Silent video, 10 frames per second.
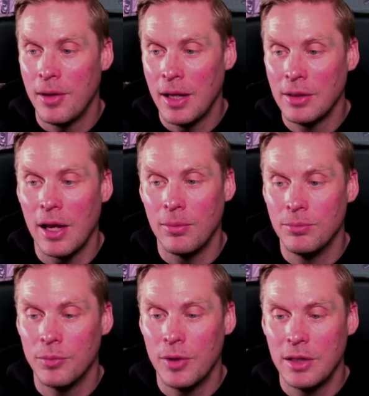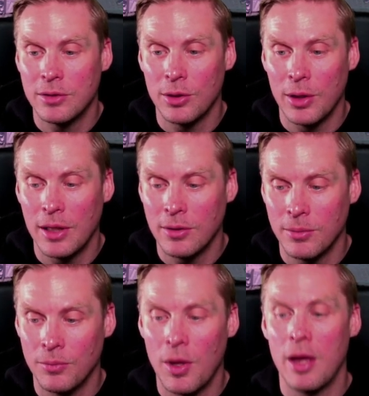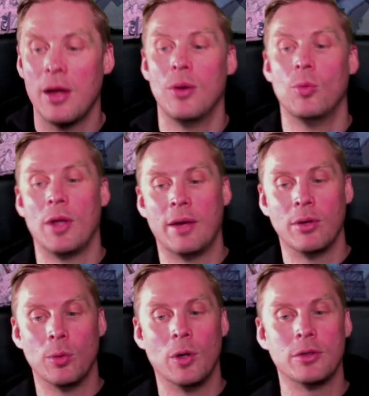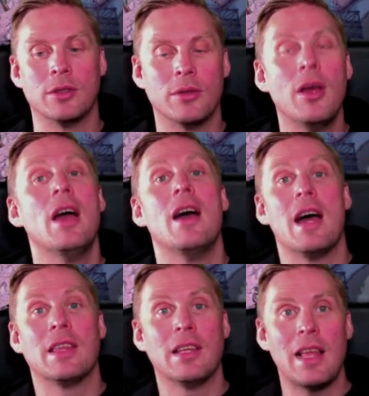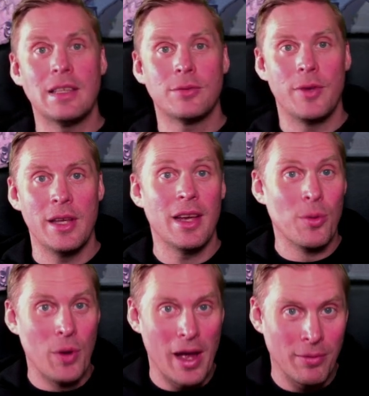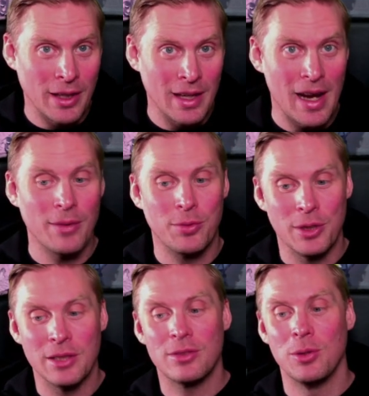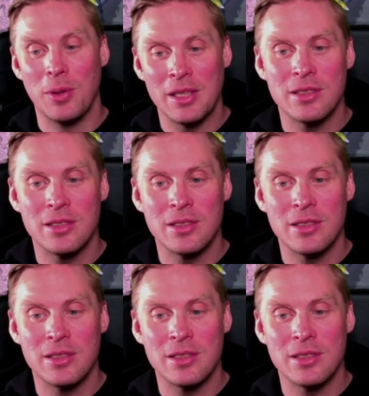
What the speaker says: yeah, easy to get whenever you want it. And the last thing, and we have a guide for this too, is